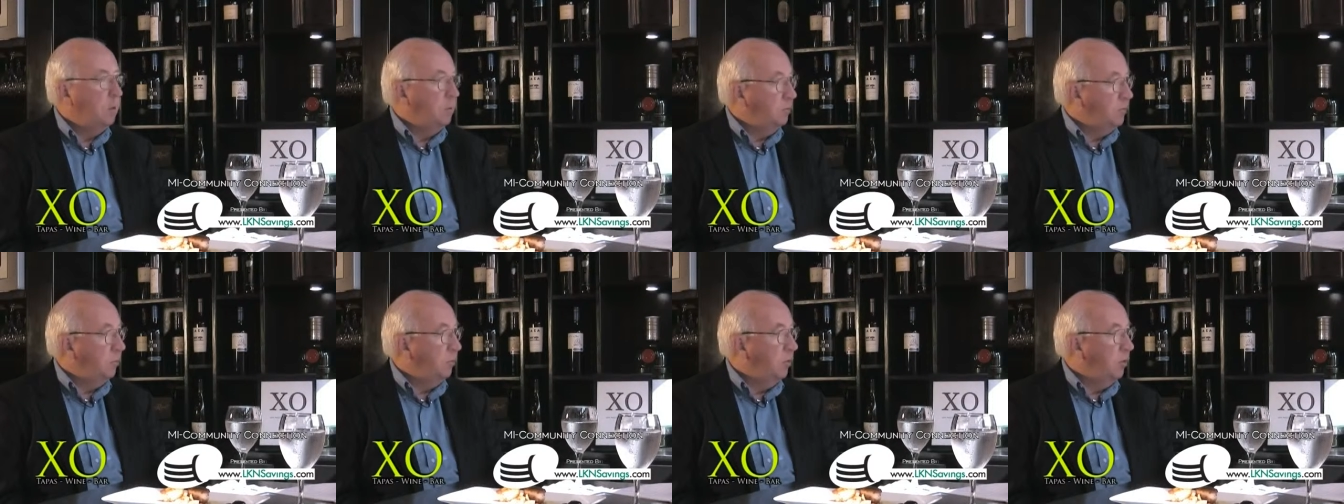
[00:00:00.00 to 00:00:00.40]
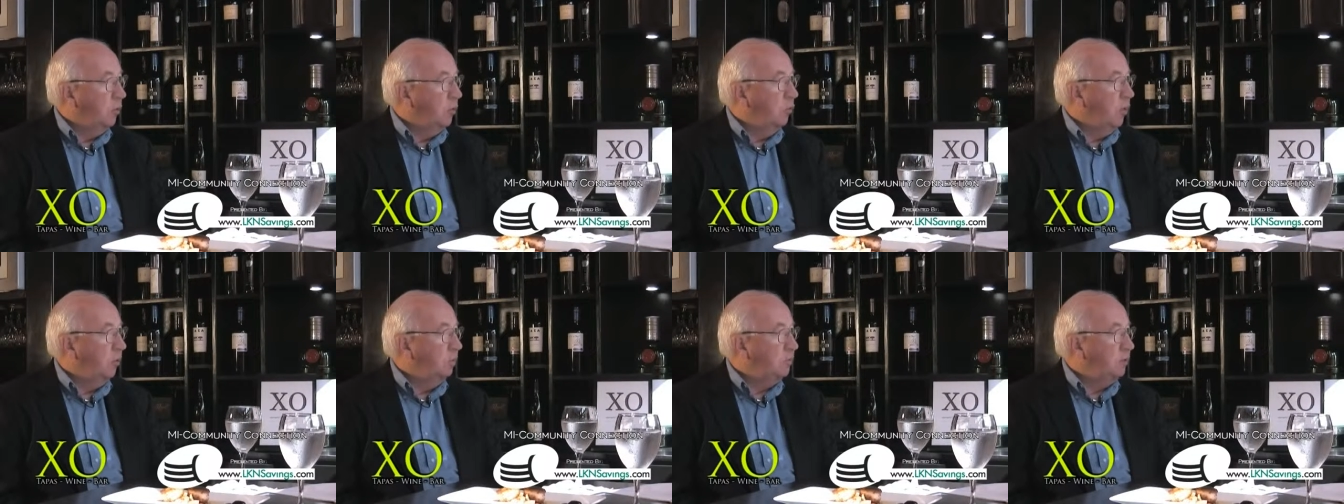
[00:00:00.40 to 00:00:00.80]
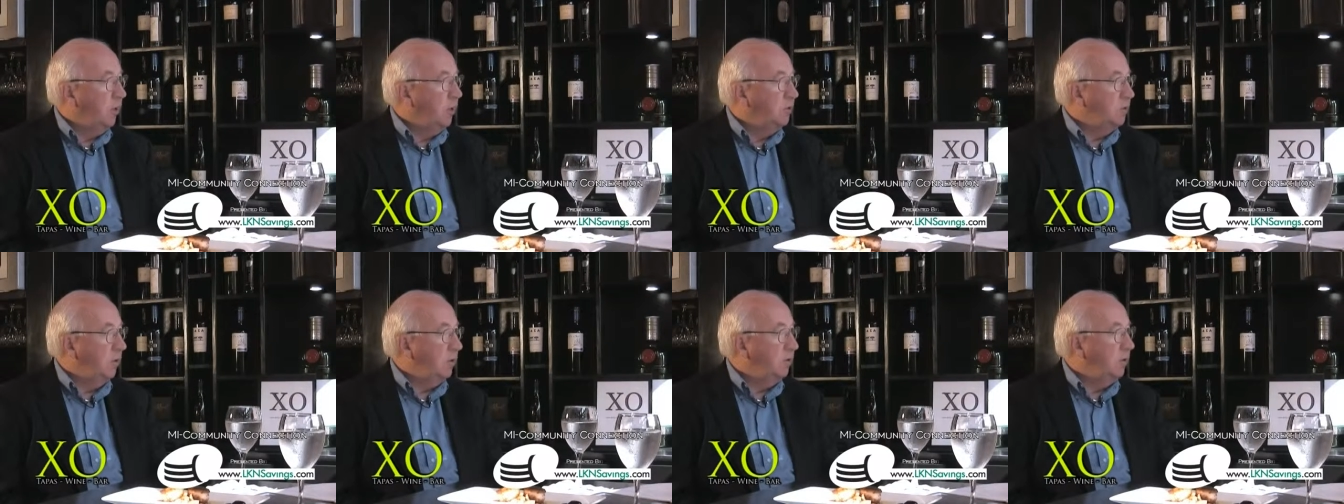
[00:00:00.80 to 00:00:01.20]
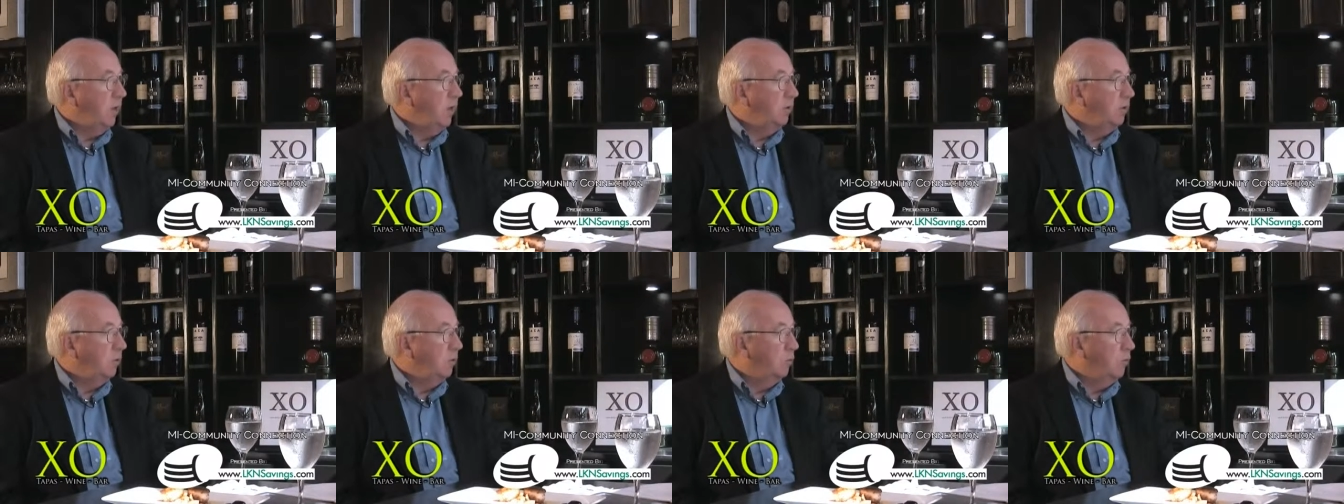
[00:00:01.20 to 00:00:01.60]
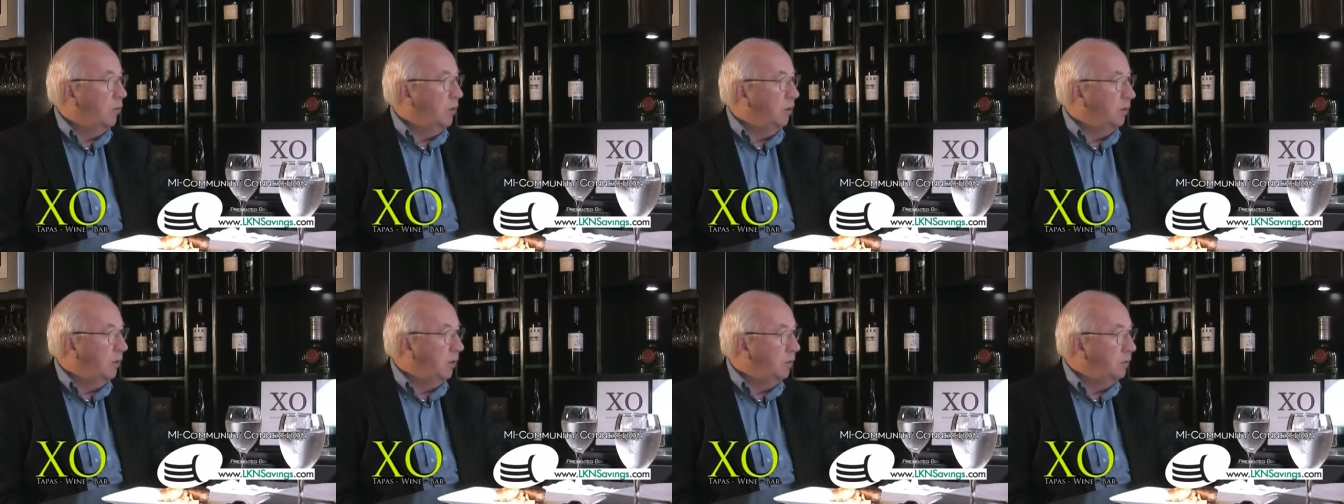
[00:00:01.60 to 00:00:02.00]
some other websites like that that we
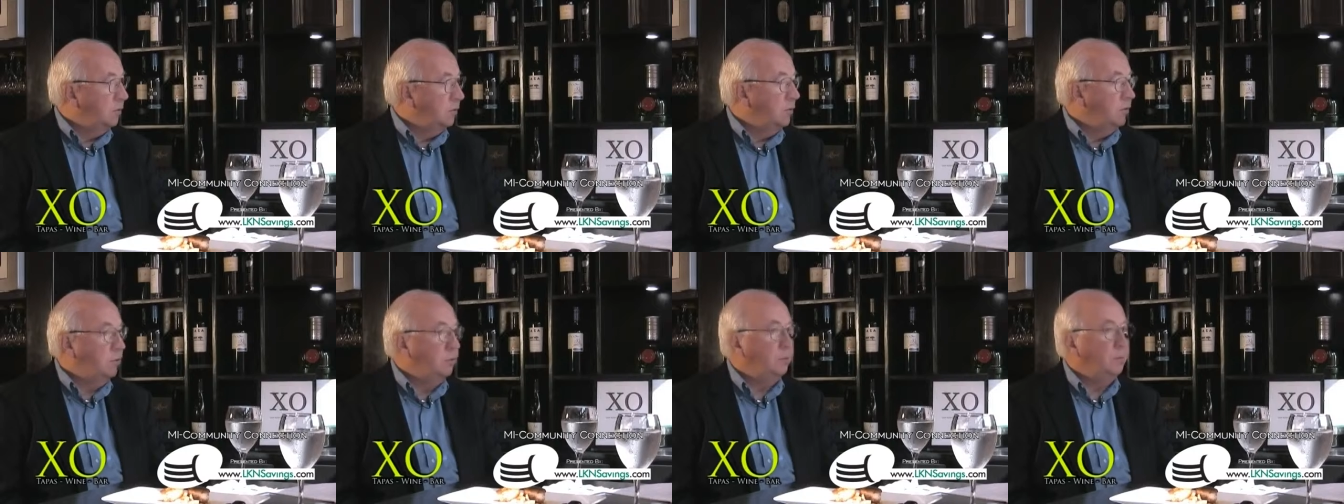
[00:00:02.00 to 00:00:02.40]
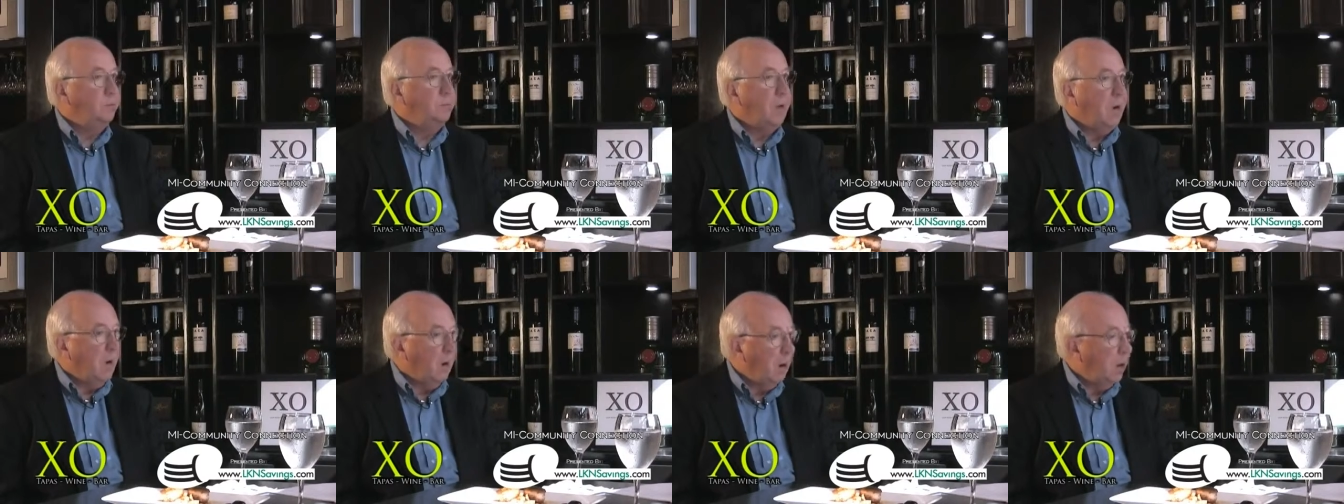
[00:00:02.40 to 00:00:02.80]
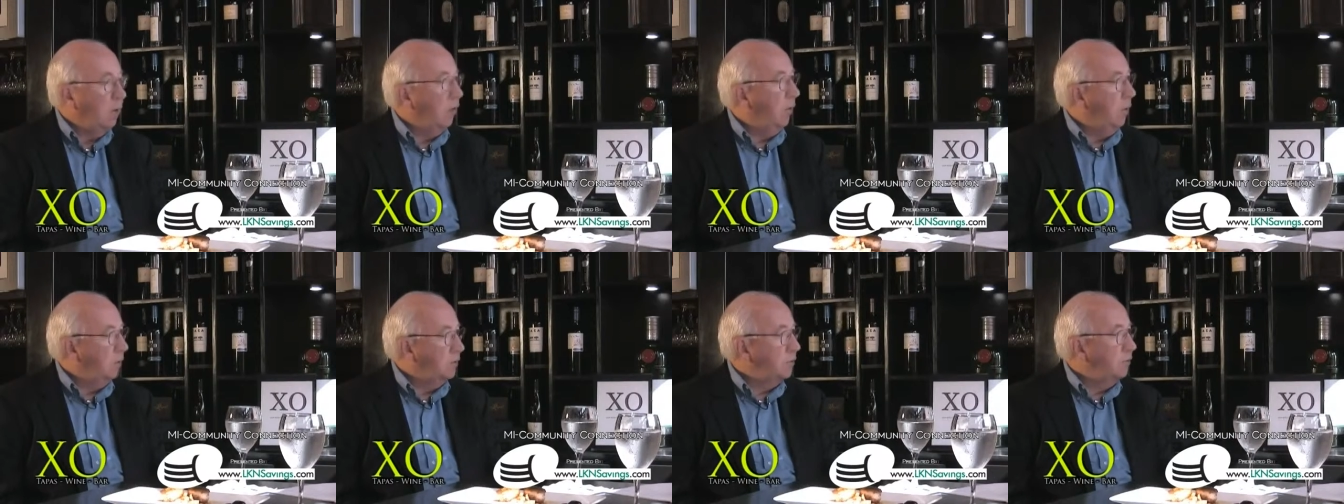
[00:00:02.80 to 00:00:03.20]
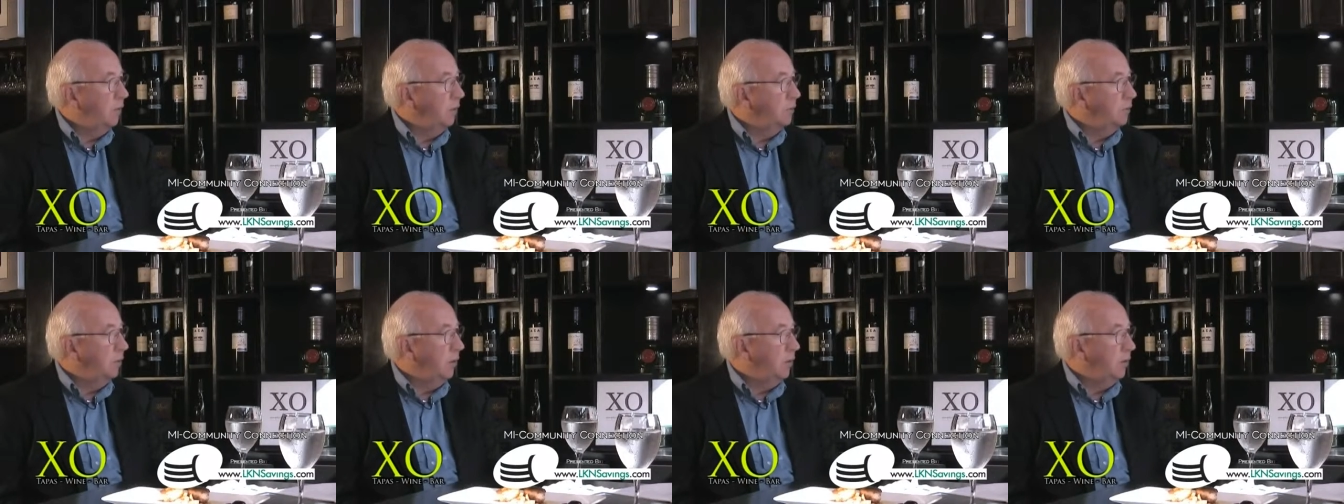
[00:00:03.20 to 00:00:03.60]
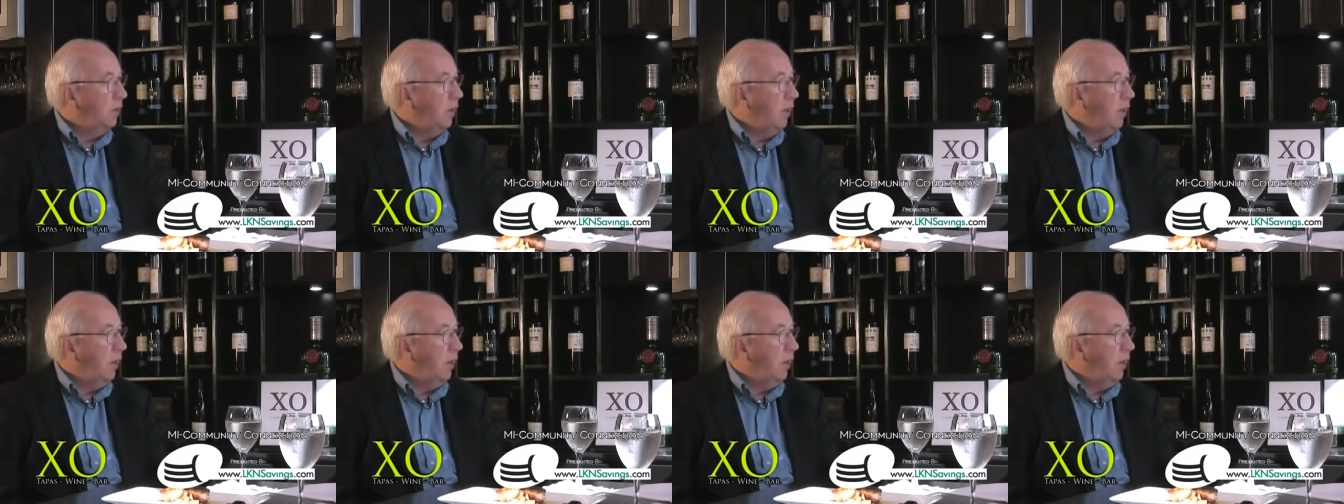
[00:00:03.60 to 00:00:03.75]
link to, IRS, things mm-hmm. like